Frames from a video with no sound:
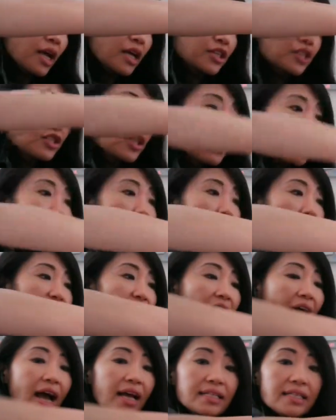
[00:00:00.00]
so
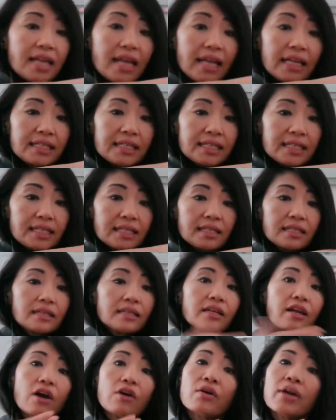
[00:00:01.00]
that it's,
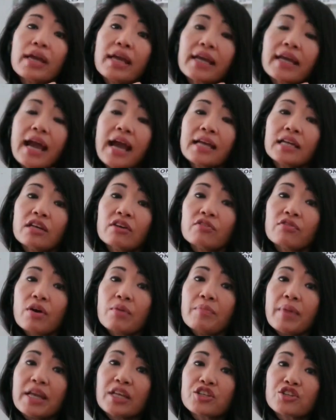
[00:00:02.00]
you know, it kind of
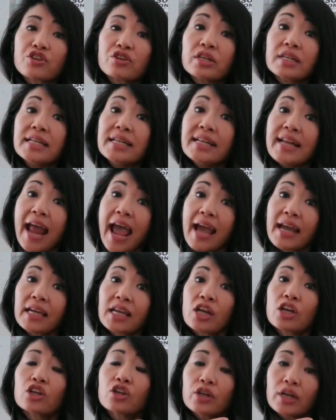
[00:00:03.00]
makes your
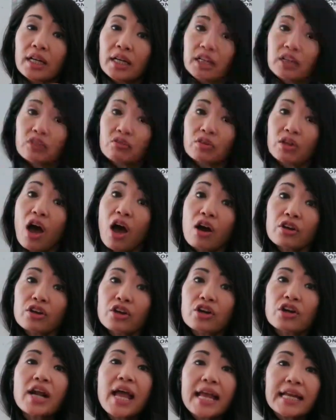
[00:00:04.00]
neck look a little
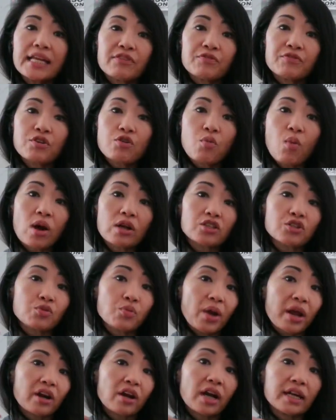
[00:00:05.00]
longer, and if you want to
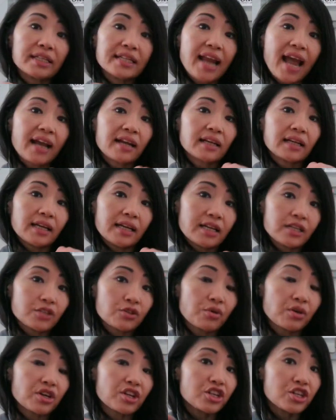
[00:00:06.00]
wear a necklace
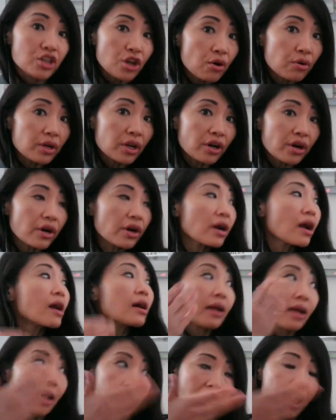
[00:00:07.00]
or a choker,
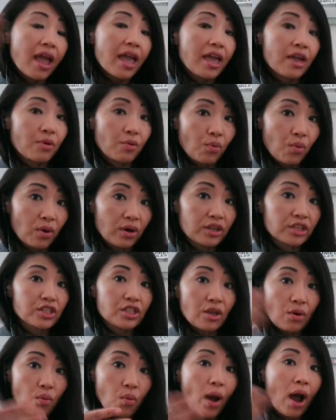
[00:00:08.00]
it
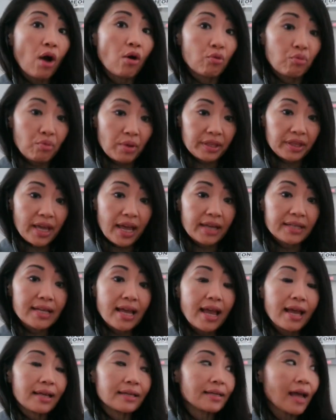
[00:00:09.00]
works well with it.
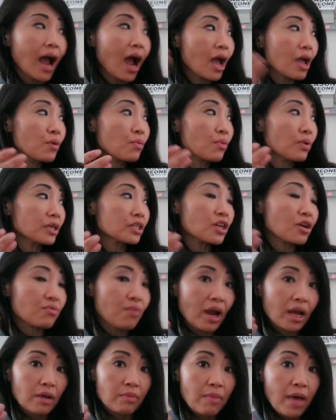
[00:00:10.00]
And I would
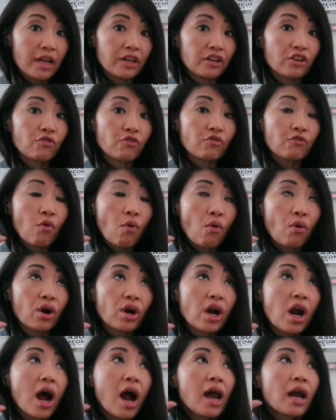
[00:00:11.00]
recommend
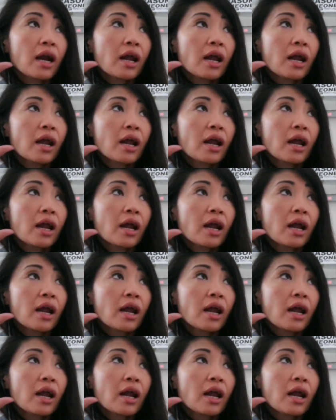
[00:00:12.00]
for